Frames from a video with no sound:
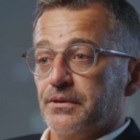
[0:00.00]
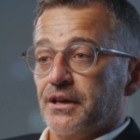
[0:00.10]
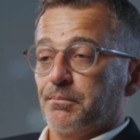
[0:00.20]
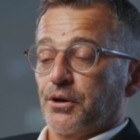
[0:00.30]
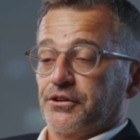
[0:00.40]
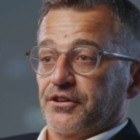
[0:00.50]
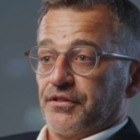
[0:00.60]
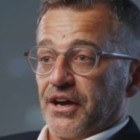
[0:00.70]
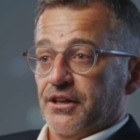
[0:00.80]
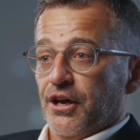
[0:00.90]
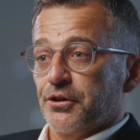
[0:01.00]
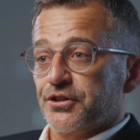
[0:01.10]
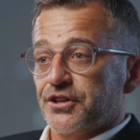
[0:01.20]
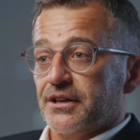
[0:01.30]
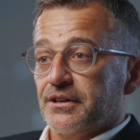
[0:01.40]
Immersive
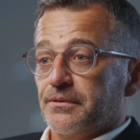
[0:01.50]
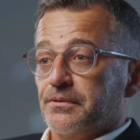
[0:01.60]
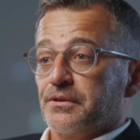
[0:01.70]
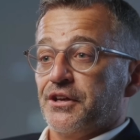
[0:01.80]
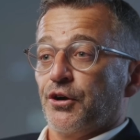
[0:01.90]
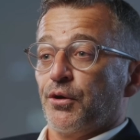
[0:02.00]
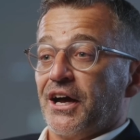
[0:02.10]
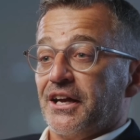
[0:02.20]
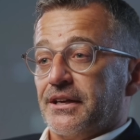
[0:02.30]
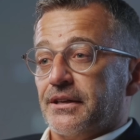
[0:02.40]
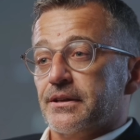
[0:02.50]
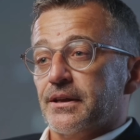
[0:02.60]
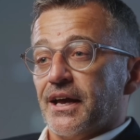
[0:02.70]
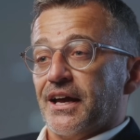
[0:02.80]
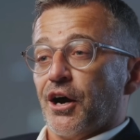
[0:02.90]
technology, QA,
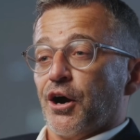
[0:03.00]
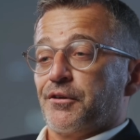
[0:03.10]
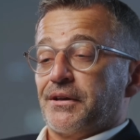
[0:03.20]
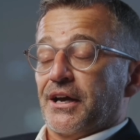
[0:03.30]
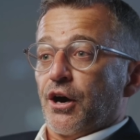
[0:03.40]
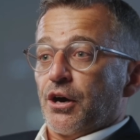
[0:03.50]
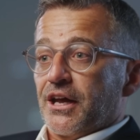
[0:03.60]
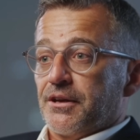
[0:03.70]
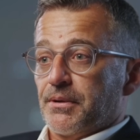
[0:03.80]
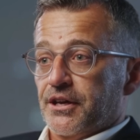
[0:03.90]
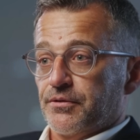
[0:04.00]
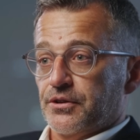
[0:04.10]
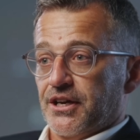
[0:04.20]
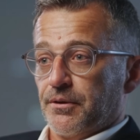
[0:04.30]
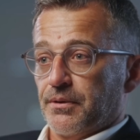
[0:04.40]
AR, VR, and
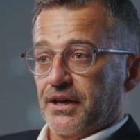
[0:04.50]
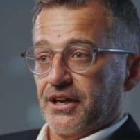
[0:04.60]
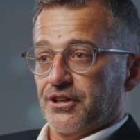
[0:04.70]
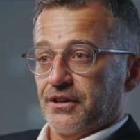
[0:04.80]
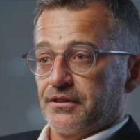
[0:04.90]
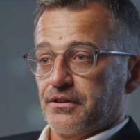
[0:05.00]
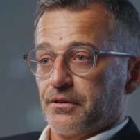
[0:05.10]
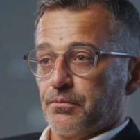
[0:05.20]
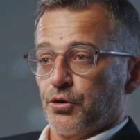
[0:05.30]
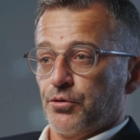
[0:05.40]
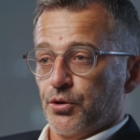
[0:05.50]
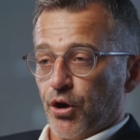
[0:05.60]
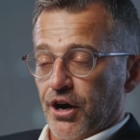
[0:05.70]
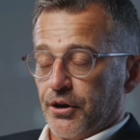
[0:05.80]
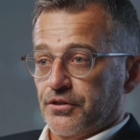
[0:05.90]
metaverse applications will
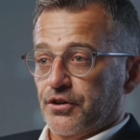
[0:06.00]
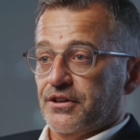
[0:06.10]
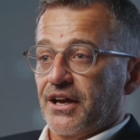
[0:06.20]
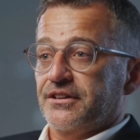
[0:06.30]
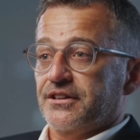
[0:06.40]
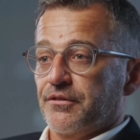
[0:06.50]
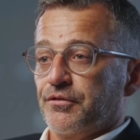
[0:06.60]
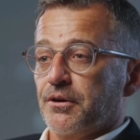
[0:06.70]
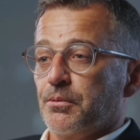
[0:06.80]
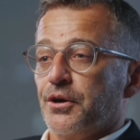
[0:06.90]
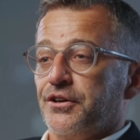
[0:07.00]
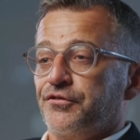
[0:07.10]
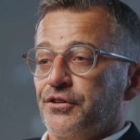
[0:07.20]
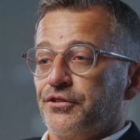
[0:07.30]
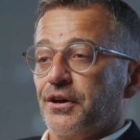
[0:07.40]
require new testing frameworks
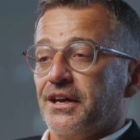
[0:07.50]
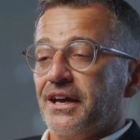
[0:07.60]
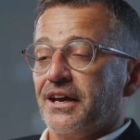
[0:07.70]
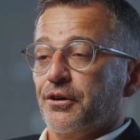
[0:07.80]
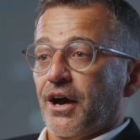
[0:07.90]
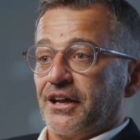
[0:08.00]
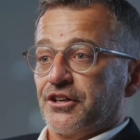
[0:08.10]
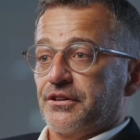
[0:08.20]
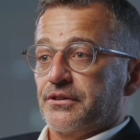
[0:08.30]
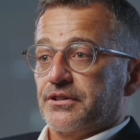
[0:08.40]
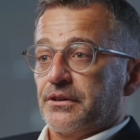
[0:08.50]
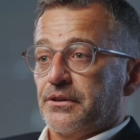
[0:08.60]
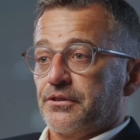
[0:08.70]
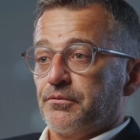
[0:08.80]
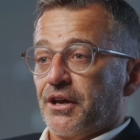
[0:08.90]
for 3D interactions,
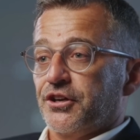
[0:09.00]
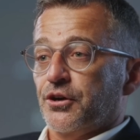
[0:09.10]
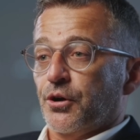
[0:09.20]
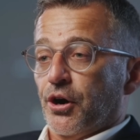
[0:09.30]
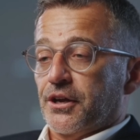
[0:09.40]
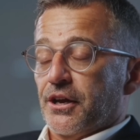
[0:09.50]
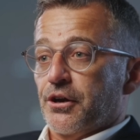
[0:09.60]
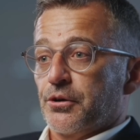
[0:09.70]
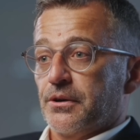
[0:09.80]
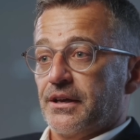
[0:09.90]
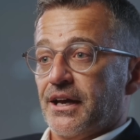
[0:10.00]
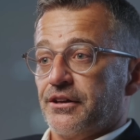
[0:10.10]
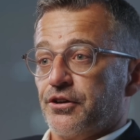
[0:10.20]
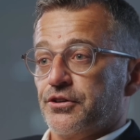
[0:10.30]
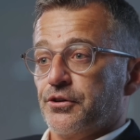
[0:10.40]
spatial audio,
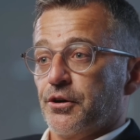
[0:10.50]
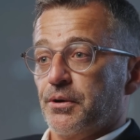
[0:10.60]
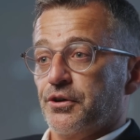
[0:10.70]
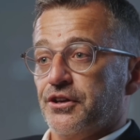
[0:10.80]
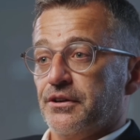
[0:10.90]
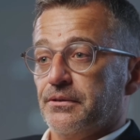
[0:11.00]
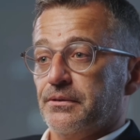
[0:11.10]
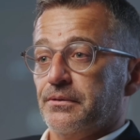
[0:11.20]
and user immersion,